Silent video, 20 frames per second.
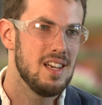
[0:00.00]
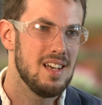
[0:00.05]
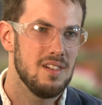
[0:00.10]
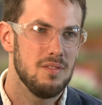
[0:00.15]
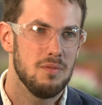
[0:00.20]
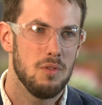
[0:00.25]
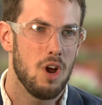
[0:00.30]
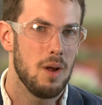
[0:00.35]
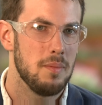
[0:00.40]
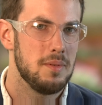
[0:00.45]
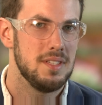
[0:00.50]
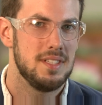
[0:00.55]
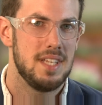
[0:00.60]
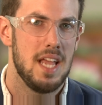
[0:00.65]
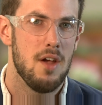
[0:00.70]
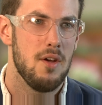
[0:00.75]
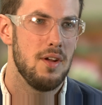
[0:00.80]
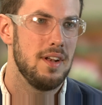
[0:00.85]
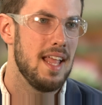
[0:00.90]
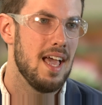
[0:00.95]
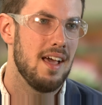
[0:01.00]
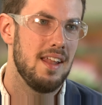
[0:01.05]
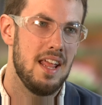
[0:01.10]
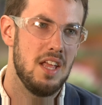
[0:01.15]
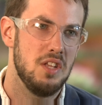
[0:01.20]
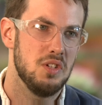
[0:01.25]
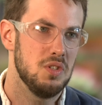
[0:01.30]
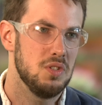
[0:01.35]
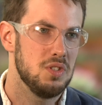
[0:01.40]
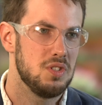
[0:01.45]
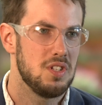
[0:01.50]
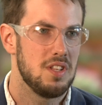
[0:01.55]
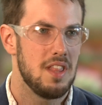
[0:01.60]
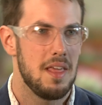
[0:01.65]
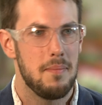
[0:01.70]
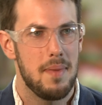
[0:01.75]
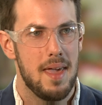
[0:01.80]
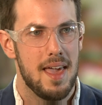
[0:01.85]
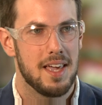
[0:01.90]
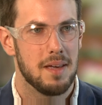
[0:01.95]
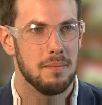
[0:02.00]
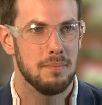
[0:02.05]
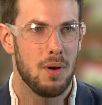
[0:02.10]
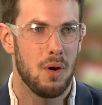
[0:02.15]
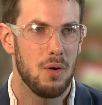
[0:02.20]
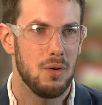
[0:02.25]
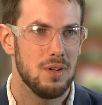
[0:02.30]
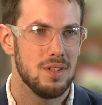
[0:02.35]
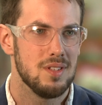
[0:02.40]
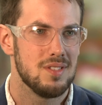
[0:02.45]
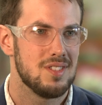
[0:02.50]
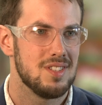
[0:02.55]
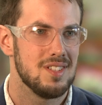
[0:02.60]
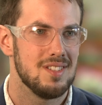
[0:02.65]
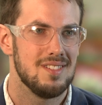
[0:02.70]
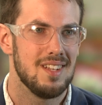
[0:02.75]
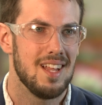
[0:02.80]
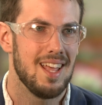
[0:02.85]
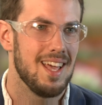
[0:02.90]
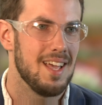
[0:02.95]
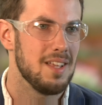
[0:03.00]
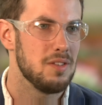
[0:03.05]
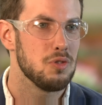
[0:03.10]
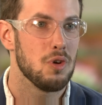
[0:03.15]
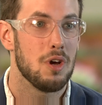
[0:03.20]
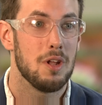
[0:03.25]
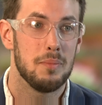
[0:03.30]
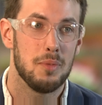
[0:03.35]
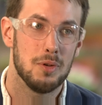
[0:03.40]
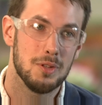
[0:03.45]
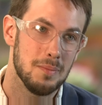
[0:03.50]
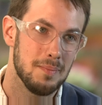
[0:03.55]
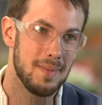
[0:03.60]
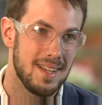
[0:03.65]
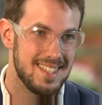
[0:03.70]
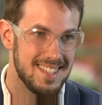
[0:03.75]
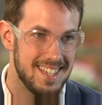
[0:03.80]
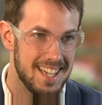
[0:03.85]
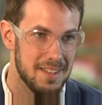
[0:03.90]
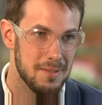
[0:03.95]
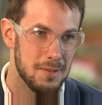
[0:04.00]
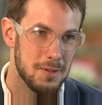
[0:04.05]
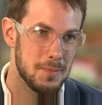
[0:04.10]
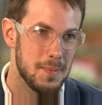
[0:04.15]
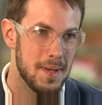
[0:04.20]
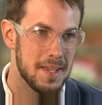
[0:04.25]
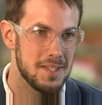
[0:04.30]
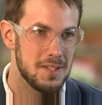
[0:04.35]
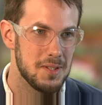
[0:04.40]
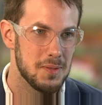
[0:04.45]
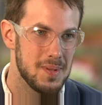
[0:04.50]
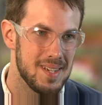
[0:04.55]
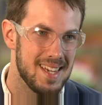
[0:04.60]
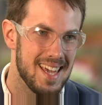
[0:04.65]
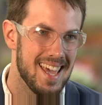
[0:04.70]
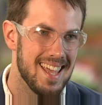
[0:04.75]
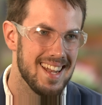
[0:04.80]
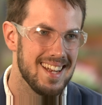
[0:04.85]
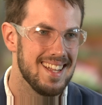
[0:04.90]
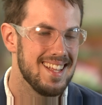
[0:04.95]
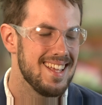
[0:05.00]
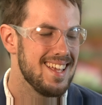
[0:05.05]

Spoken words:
right up to tearing down engines to their bare components and trying to put them back together as best as we can.